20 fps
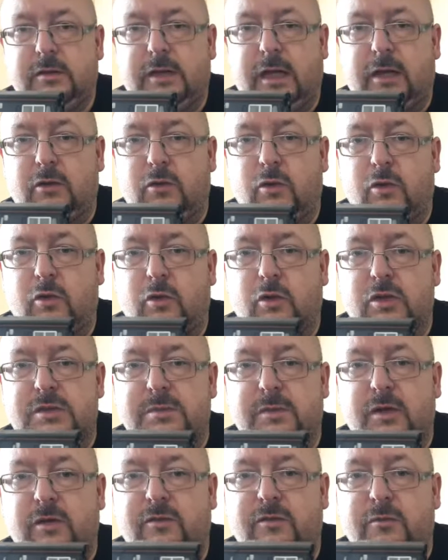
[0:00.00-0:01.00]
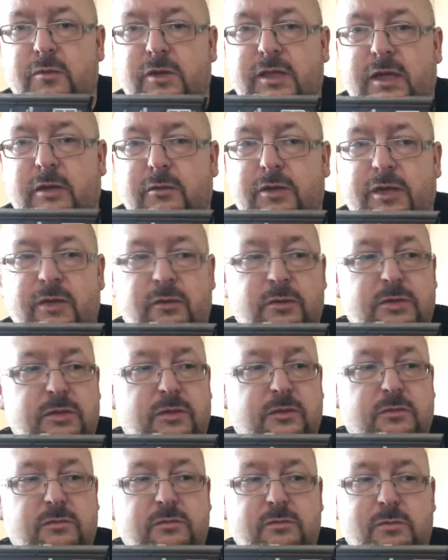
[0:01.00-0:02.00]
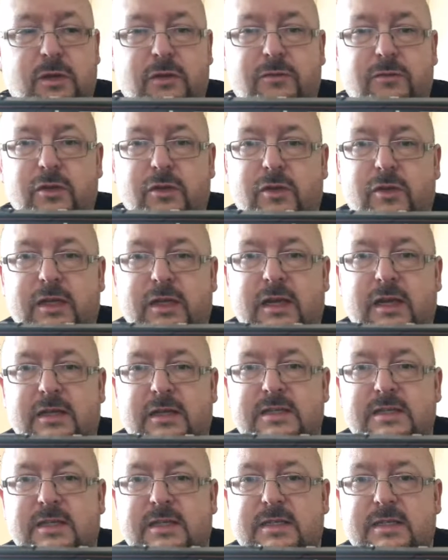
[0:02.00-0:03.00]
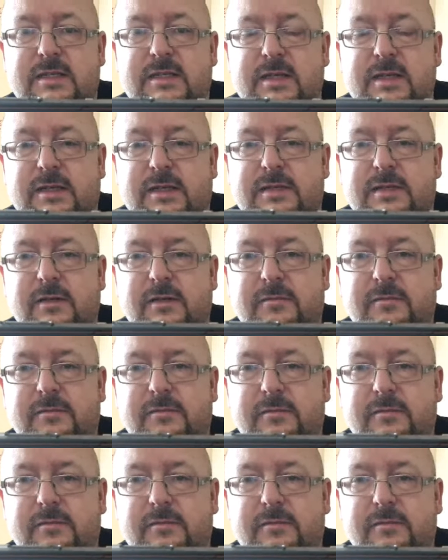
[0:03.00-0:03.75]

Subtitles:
That logo is moving without you moving the other class 66.